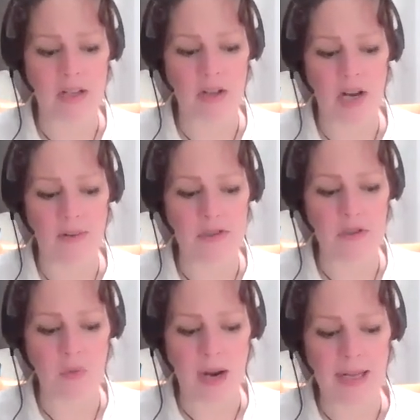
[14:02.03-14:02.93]
a lot of
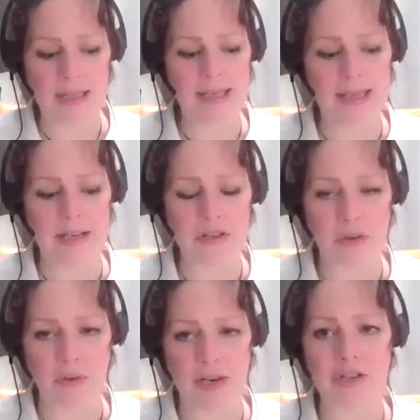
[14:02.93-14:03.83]
duality,
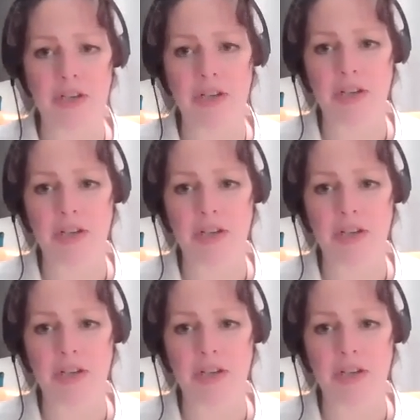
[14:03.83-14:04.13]
integration,